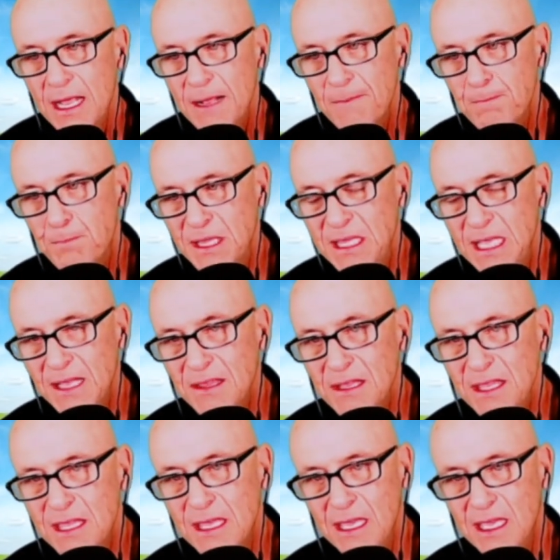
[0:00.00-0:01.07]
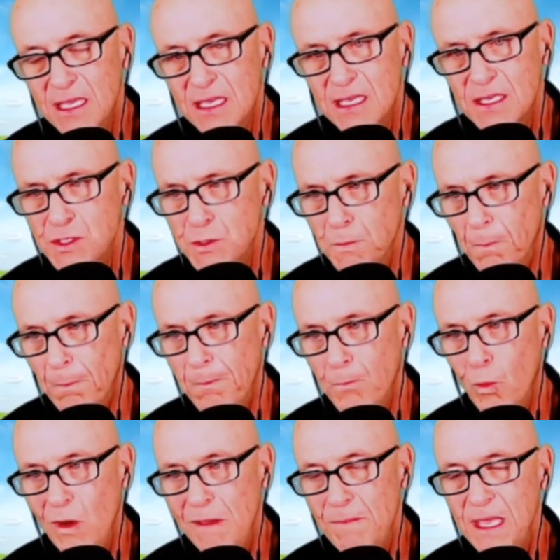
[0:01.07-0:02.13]
But the other thing is
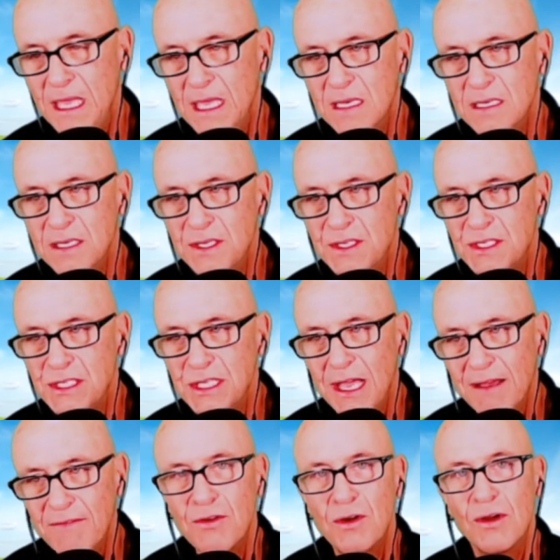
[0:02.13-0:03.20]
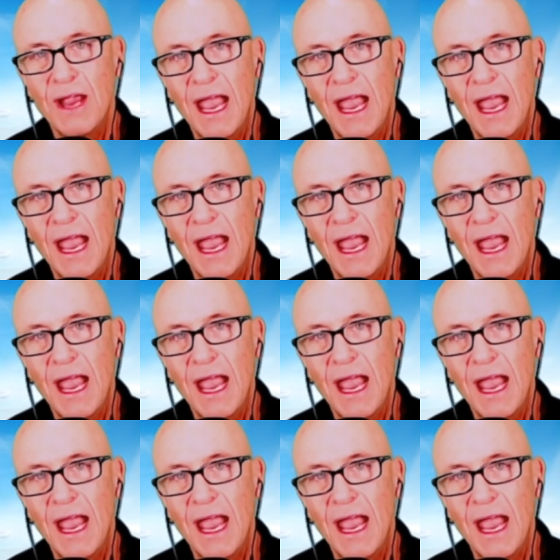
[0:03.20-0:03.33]
we begin to discover